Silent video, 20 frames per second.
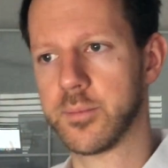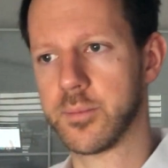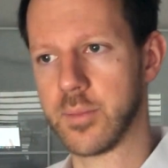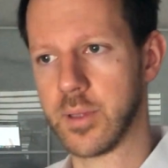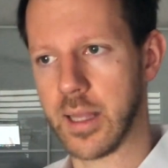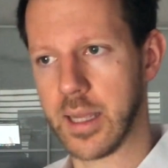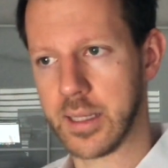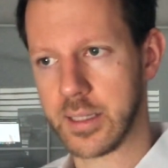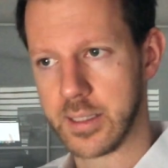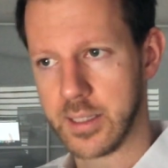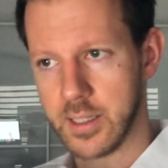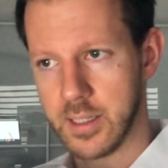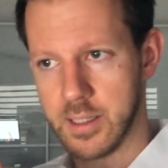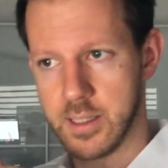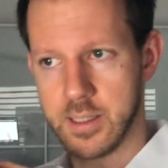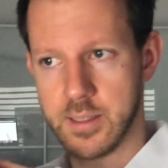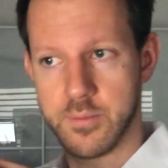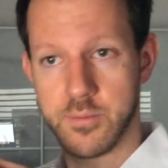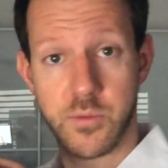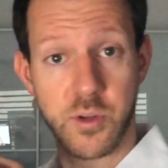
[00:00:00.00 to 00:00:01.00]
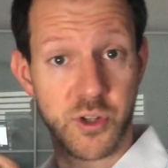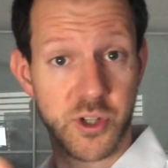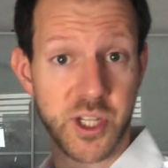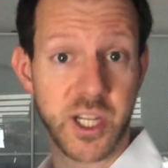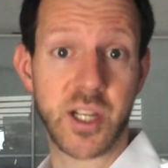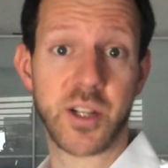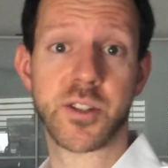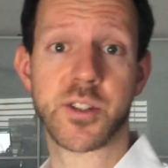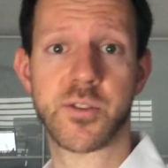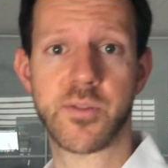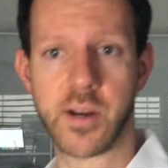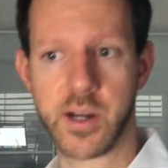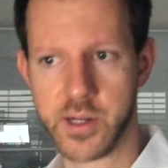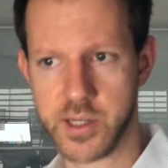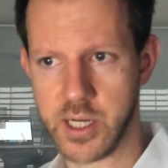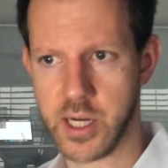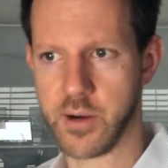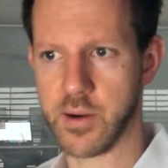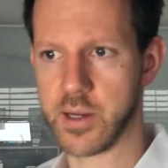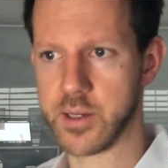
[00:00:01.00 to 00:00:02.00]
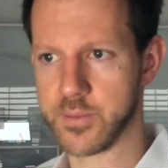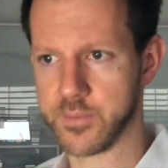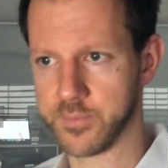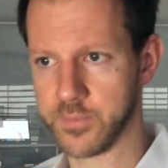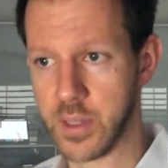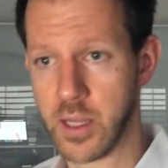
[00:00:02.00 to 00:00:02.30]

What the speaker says: like your skills in various areas.